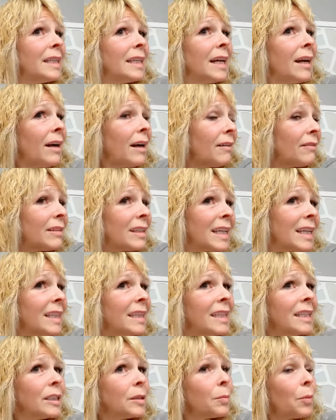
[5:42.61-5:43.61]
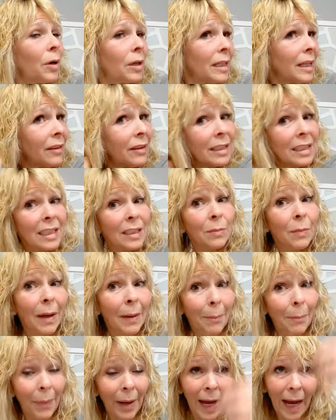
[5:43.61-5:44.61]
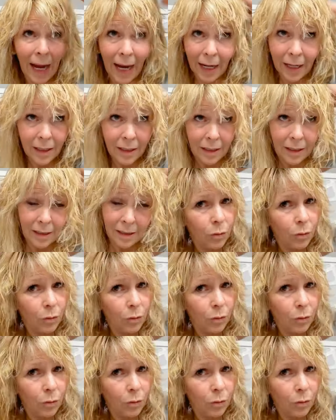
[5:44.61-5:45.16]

Now I have to get this part. Now this is my back.